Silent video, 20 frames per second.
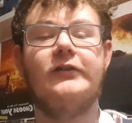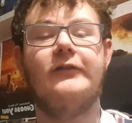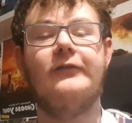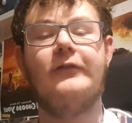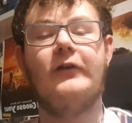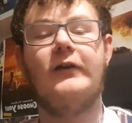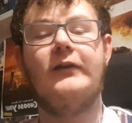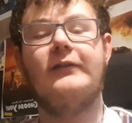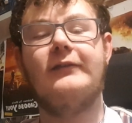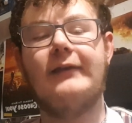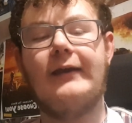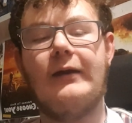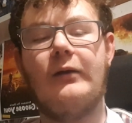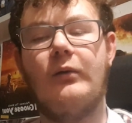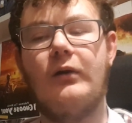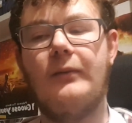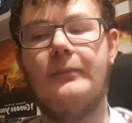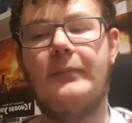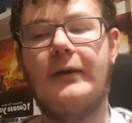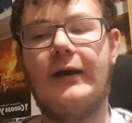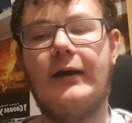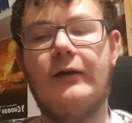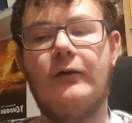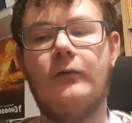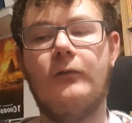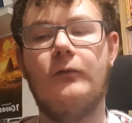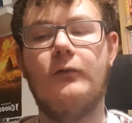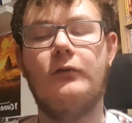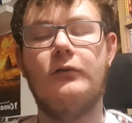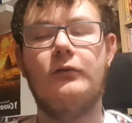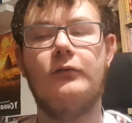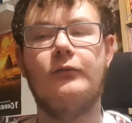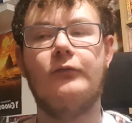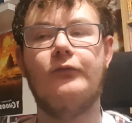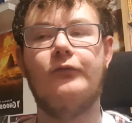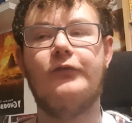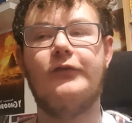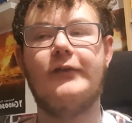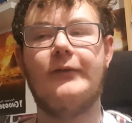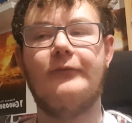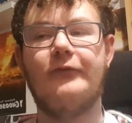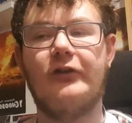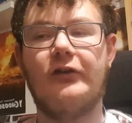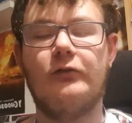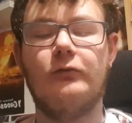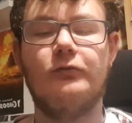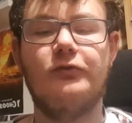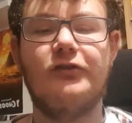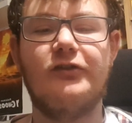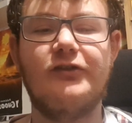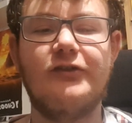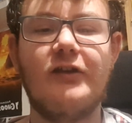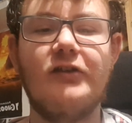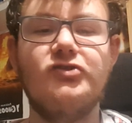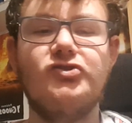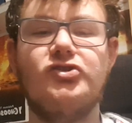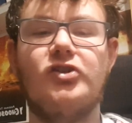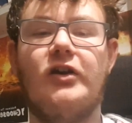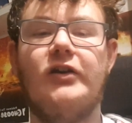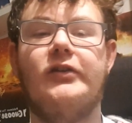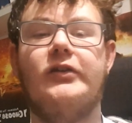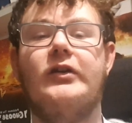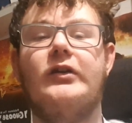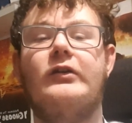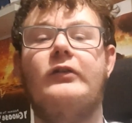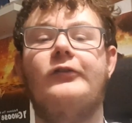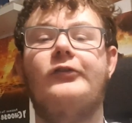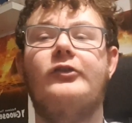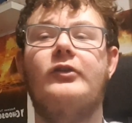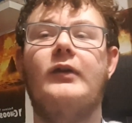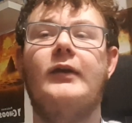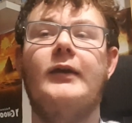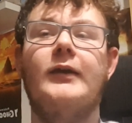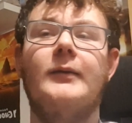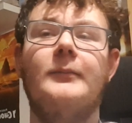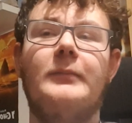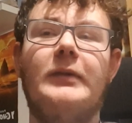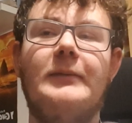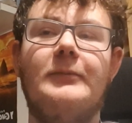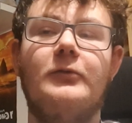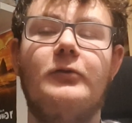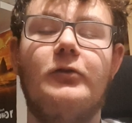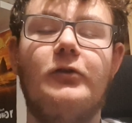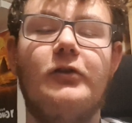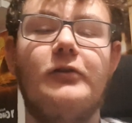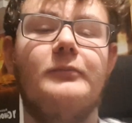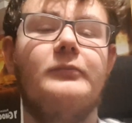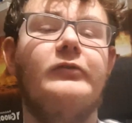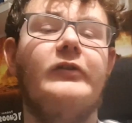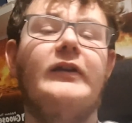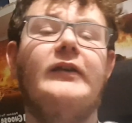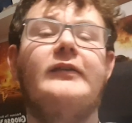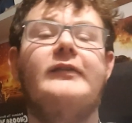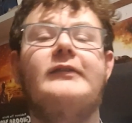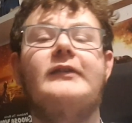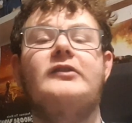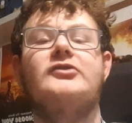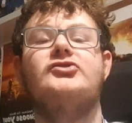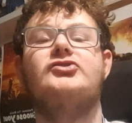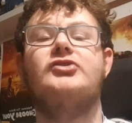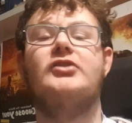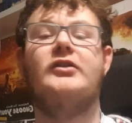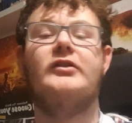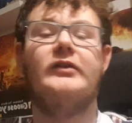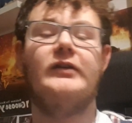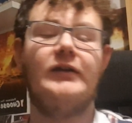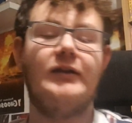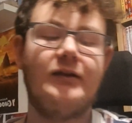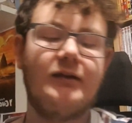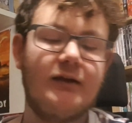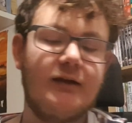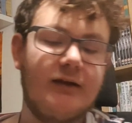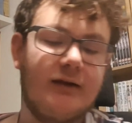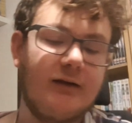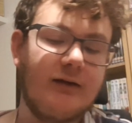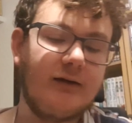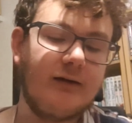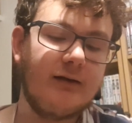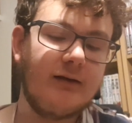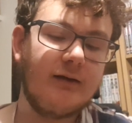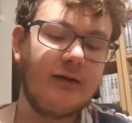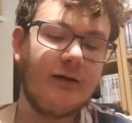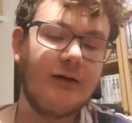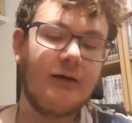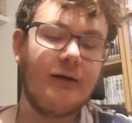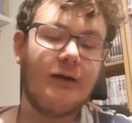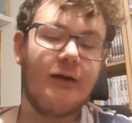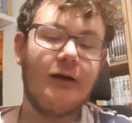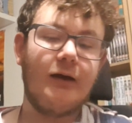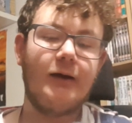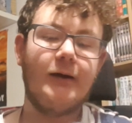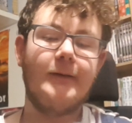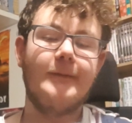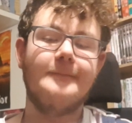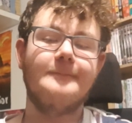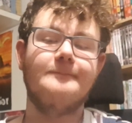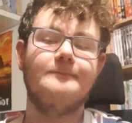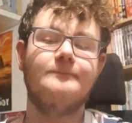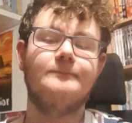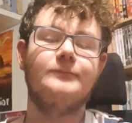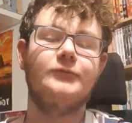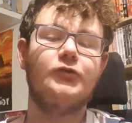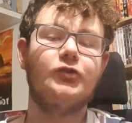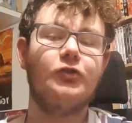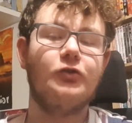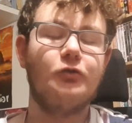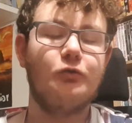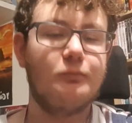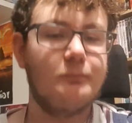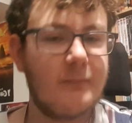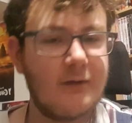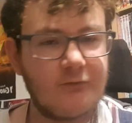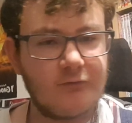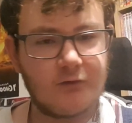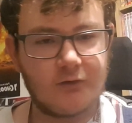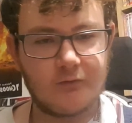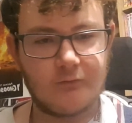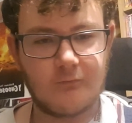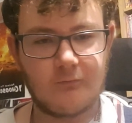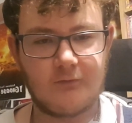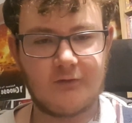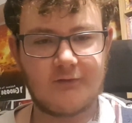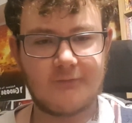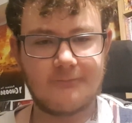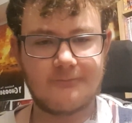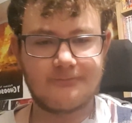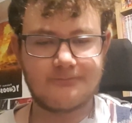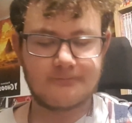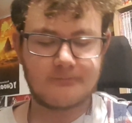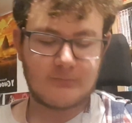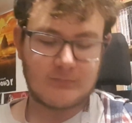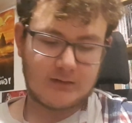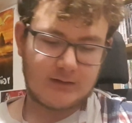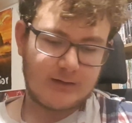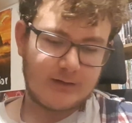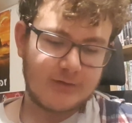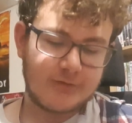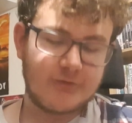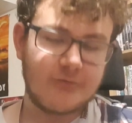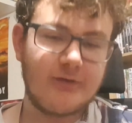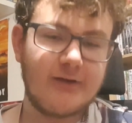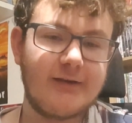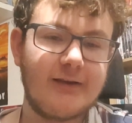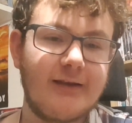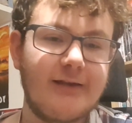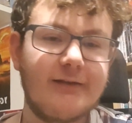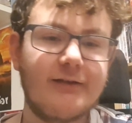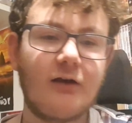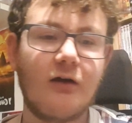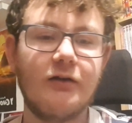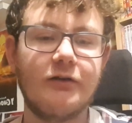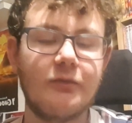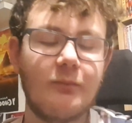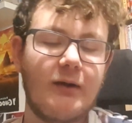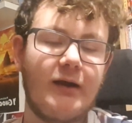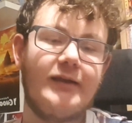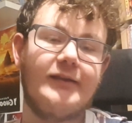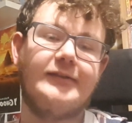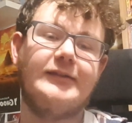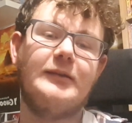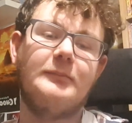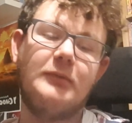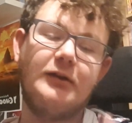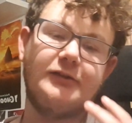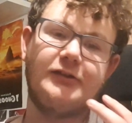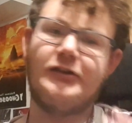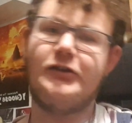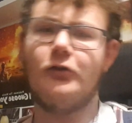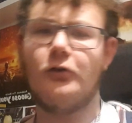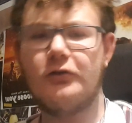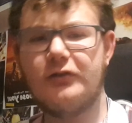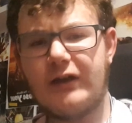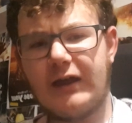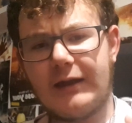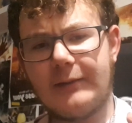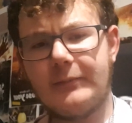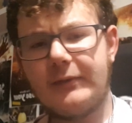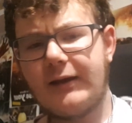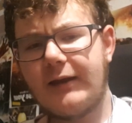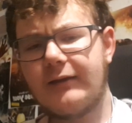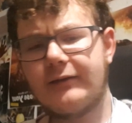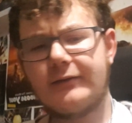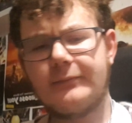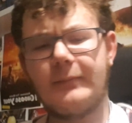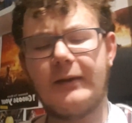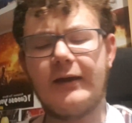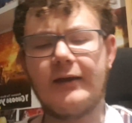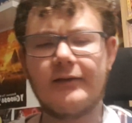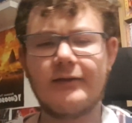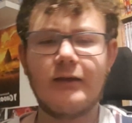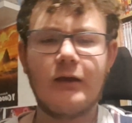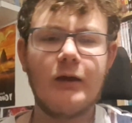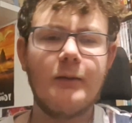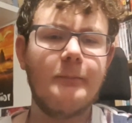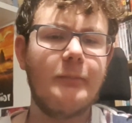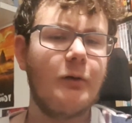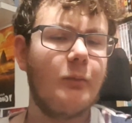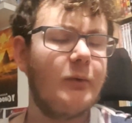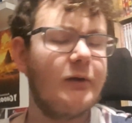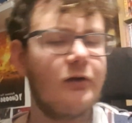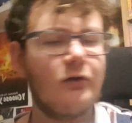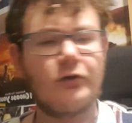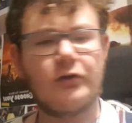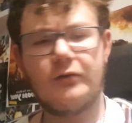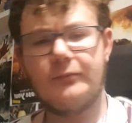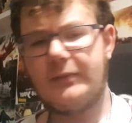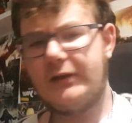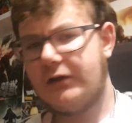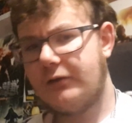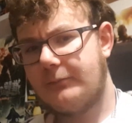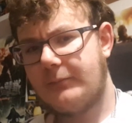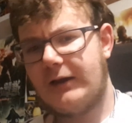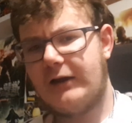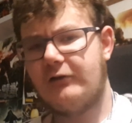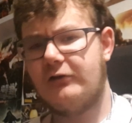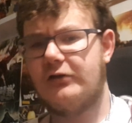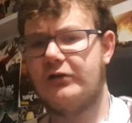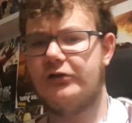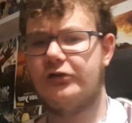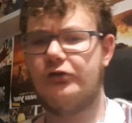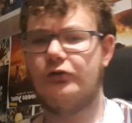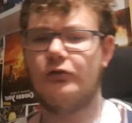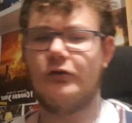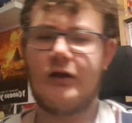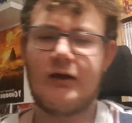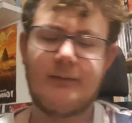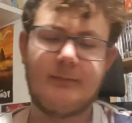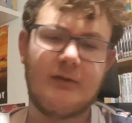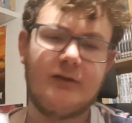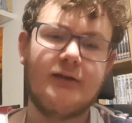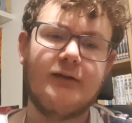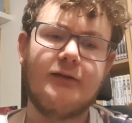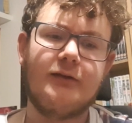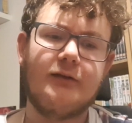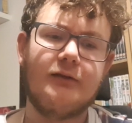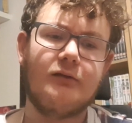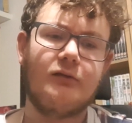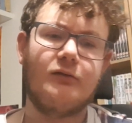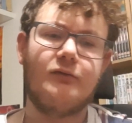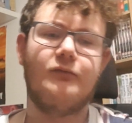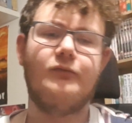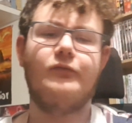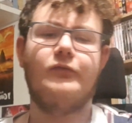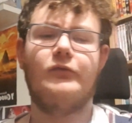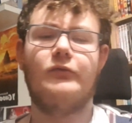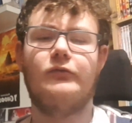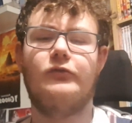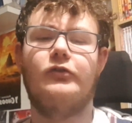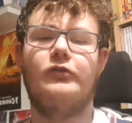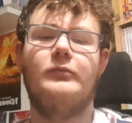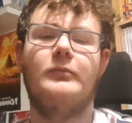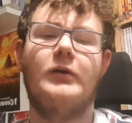finds out about something called Sunshine Girls, people who can bring sunshine and do miracles. So this is kind of where it's similar to Your Name in aspects, but we're not going to be comparing it to Your Name in this too